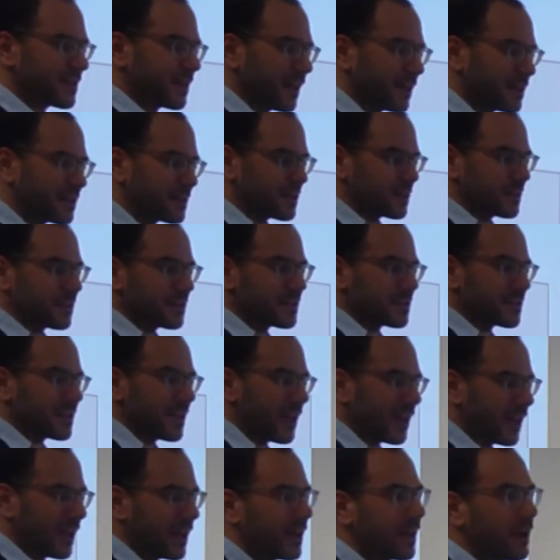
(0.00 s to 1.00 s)
tends to
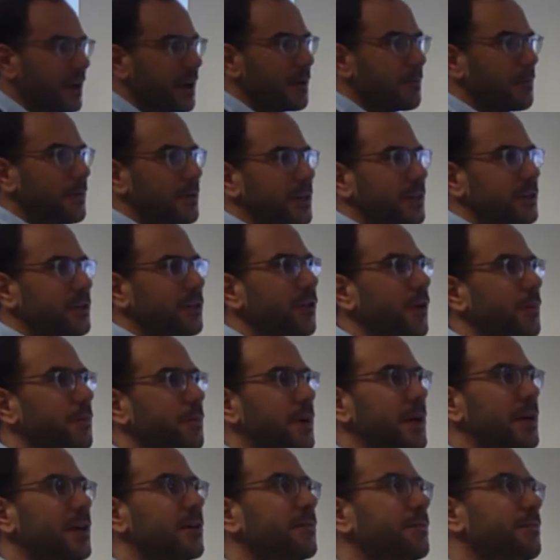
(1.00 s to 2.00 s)
say, when you do a
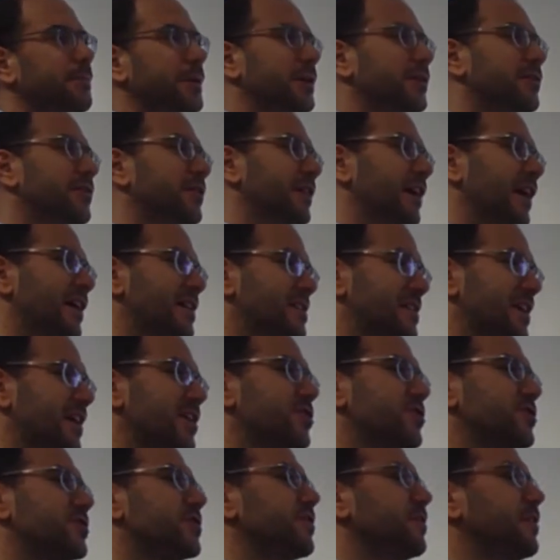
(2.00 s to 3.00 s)

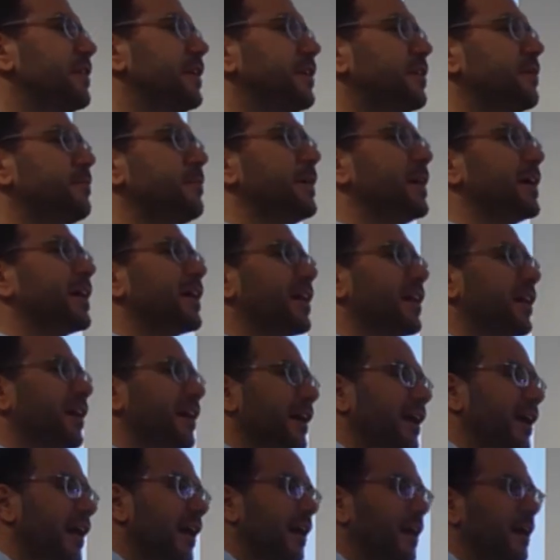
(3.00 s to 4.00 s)
periodization, you need to be
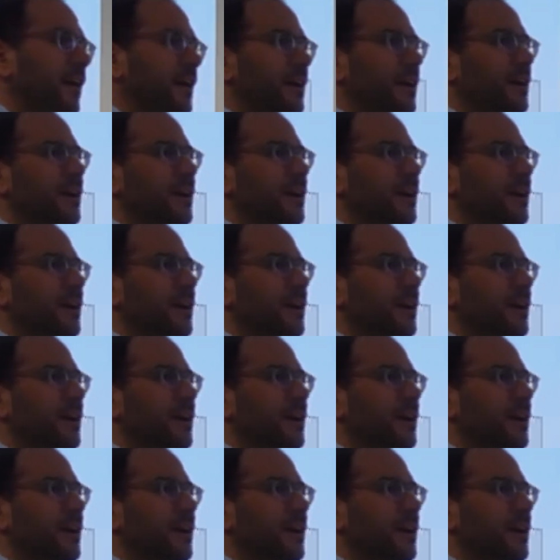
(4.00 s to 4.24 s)
clear